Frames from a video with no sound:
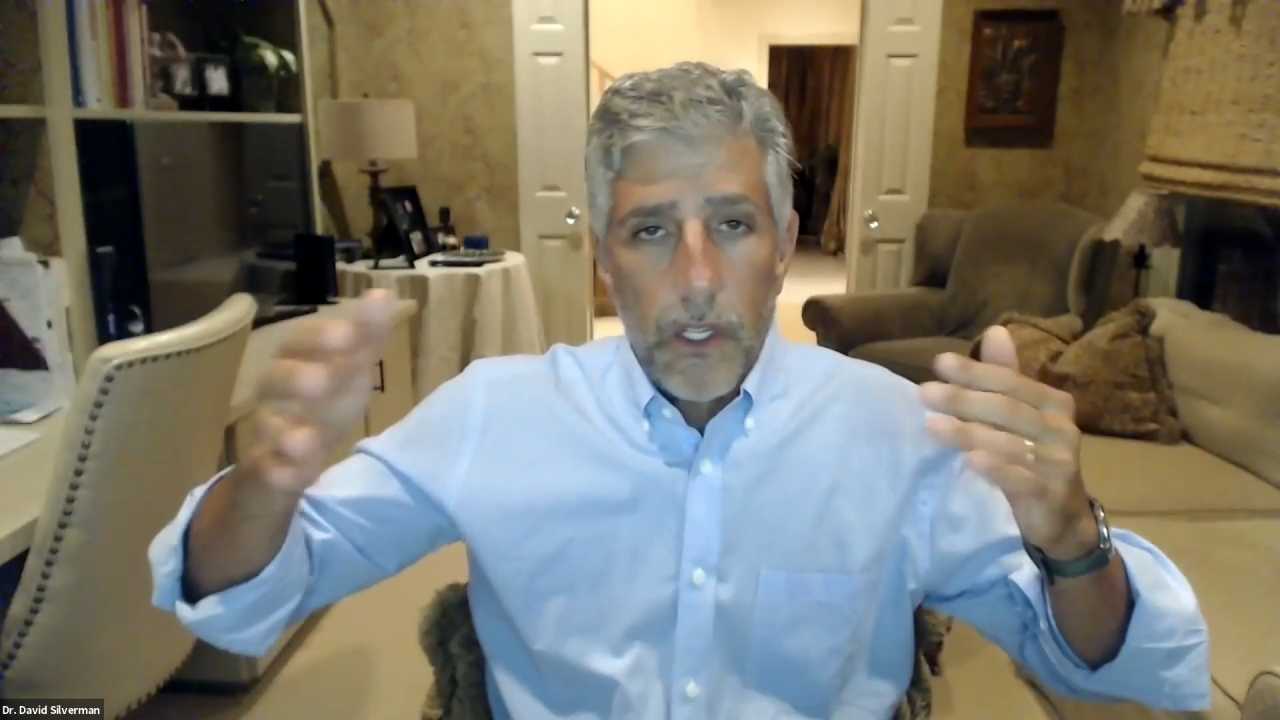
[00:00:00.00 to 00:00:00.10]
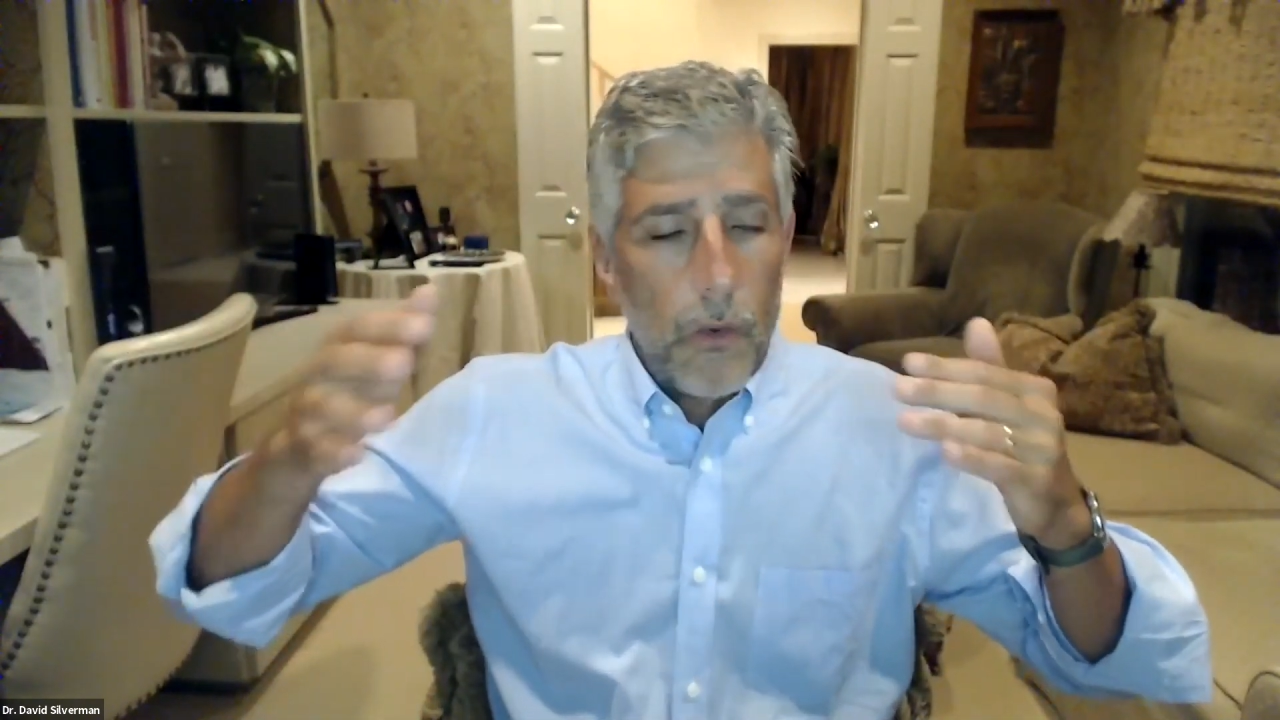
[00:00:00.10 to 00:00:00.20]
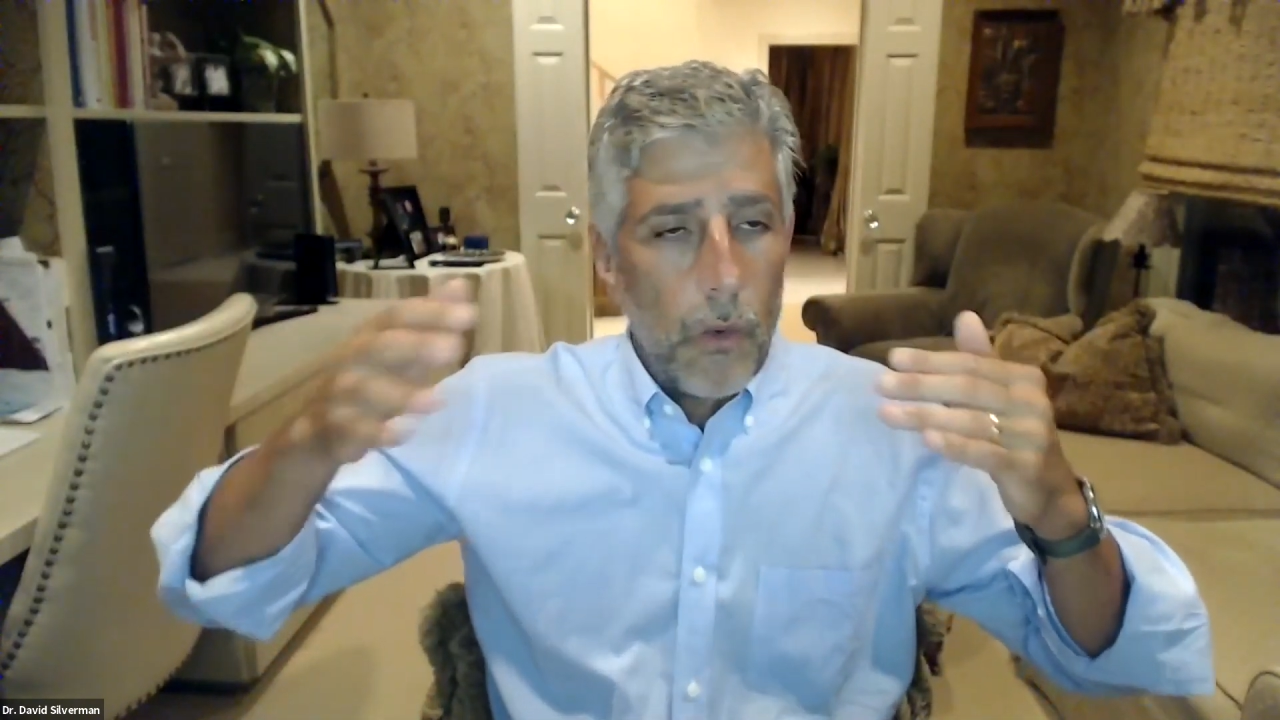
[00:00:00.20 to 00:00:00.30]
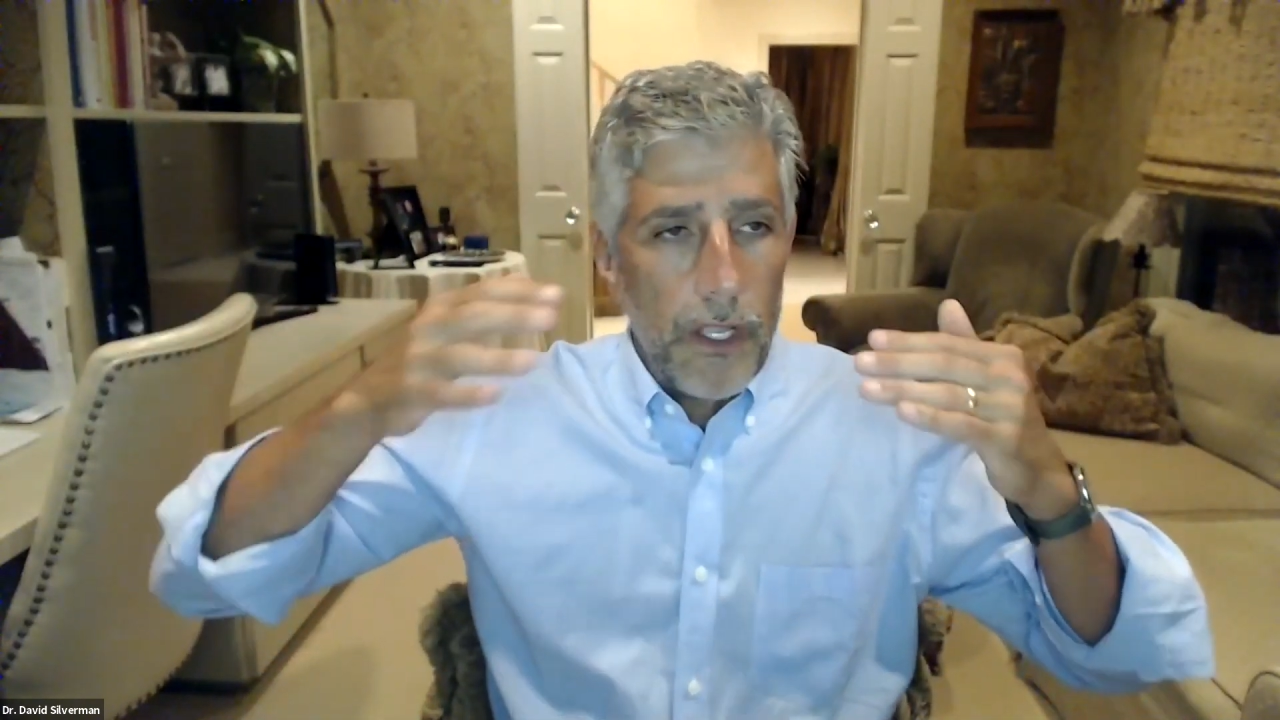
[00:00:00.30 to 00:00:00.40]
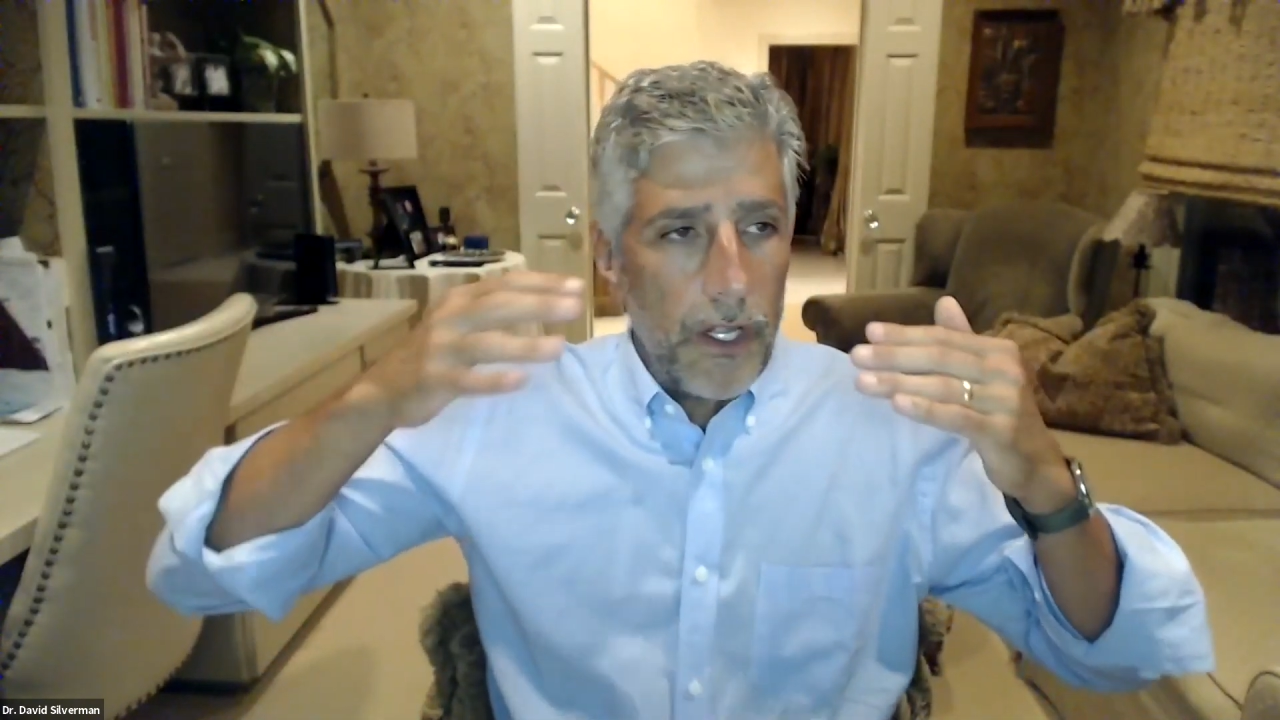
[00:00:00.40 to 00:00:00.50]

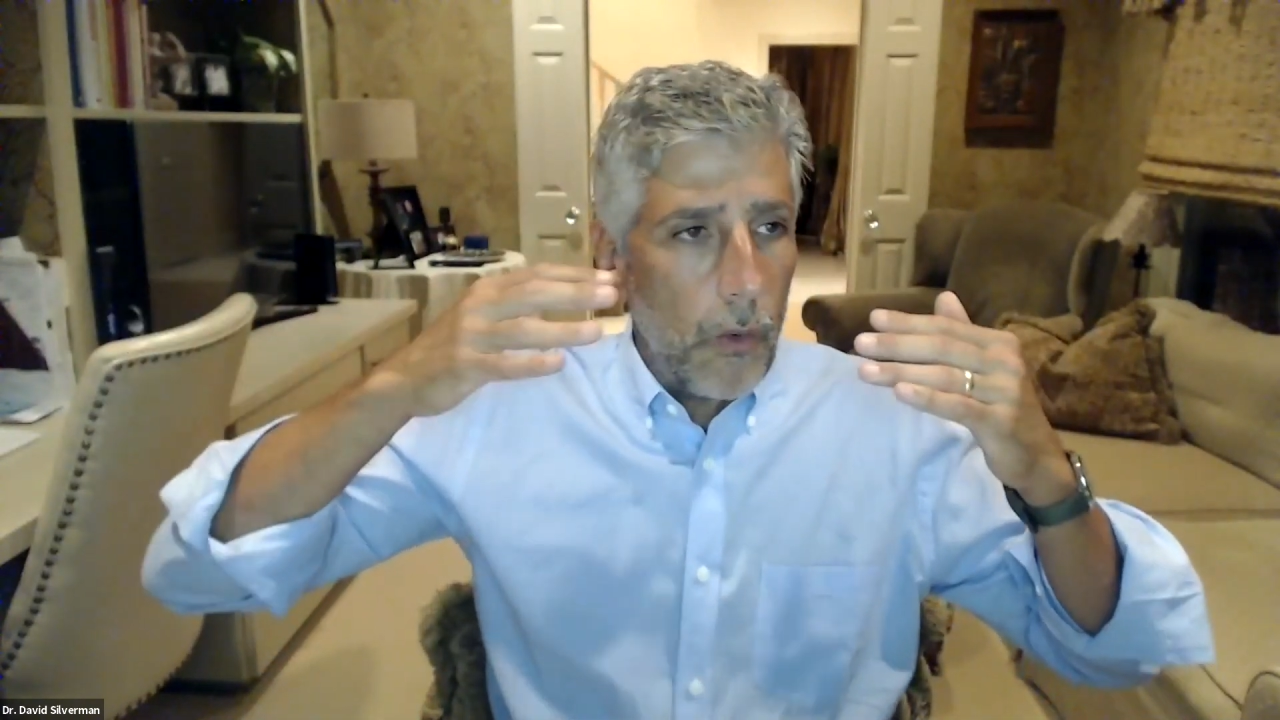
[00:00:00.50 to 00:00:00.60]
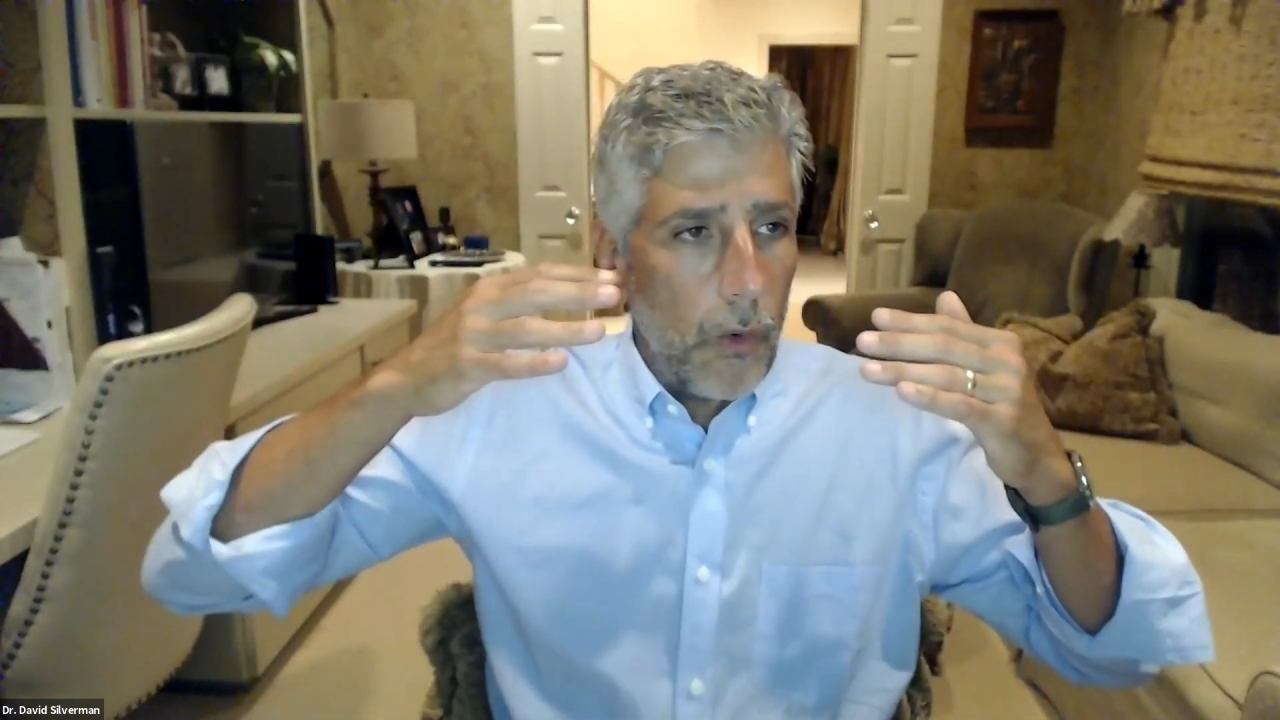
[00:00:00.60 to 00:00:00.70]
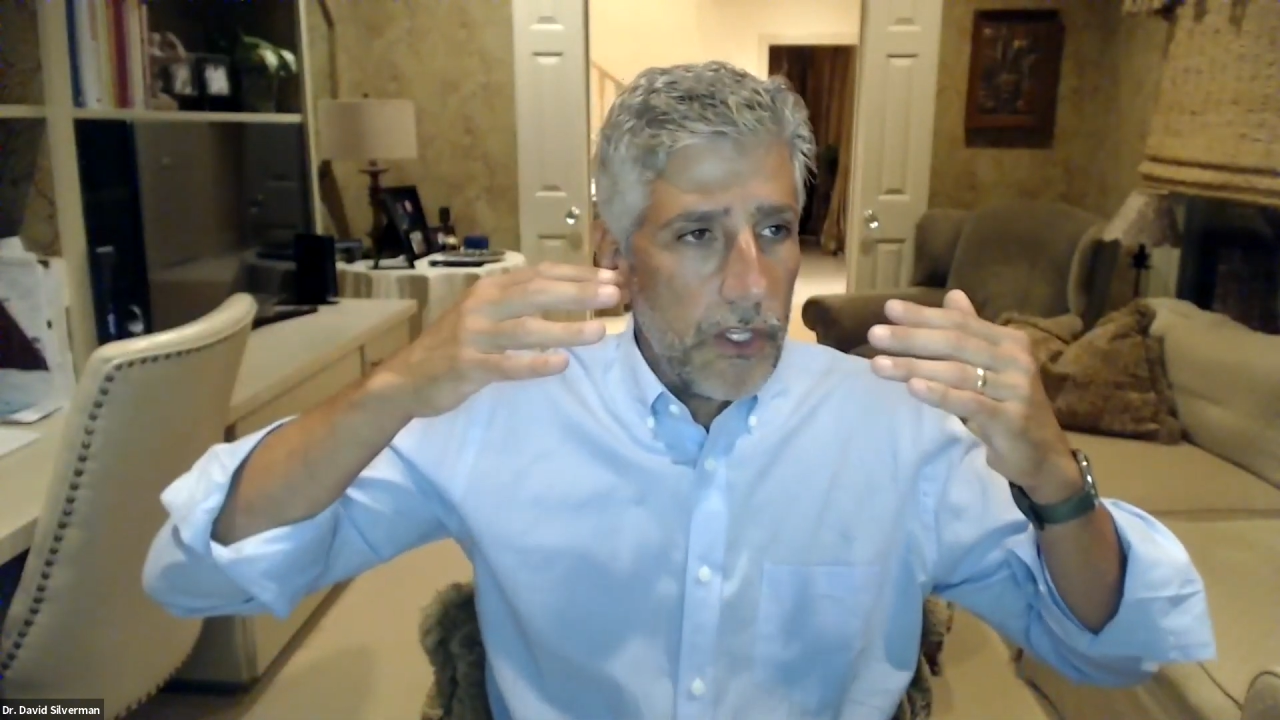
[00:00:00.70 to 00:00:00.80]
Well, you know, do